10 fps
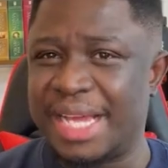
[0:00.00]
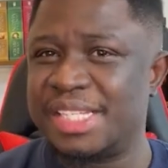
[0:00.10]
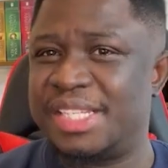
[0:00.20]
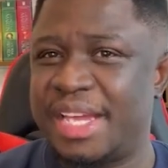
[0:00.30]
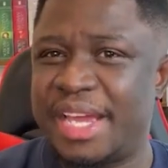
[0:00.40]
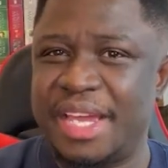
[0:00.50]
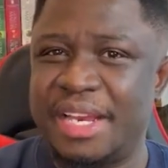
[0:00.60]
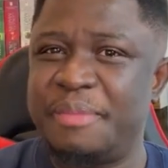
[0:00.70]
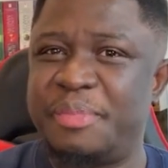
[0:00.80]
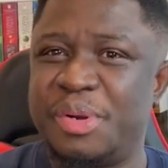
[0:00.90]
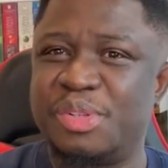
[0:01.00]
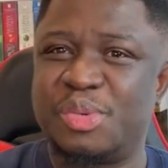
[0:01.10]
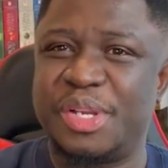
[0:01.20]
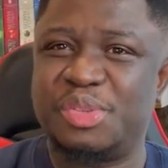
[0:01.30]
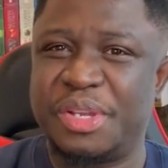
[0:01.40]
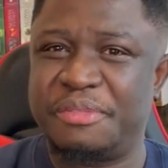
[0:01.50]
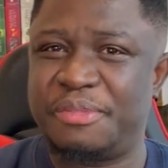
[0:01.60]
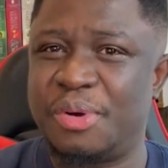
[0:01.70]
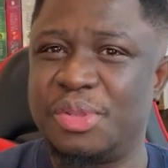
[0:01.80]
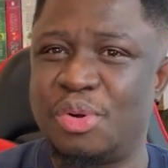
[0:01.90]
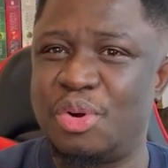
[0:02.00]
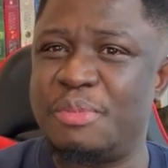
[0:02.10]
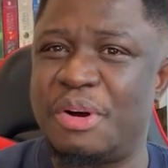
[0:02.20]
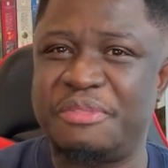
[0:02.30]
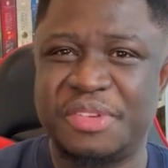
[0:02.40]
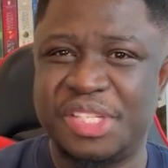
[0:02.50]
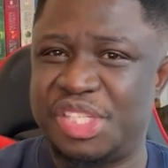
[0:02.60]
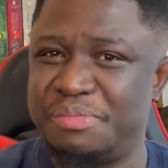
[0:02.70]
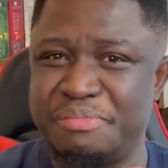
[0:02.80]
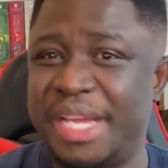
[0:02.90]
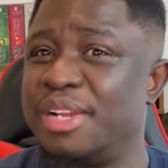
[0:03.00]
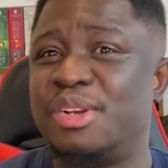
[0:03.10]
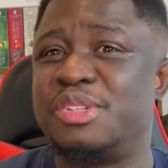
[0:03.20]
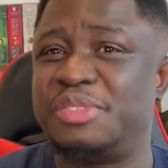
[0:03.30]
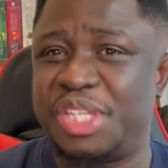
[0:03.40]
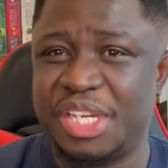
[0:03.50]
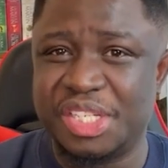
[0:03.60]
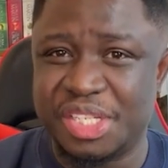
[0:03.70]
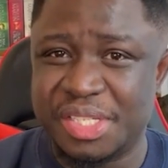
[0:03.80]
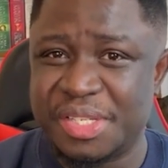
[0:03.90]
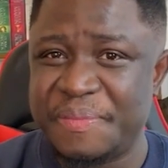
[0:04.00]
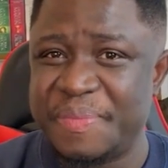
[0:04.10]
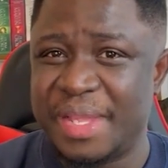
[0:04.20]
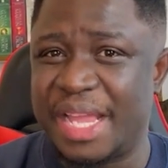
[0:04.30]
Last year in April 2024, the Home Office made a lot of changes.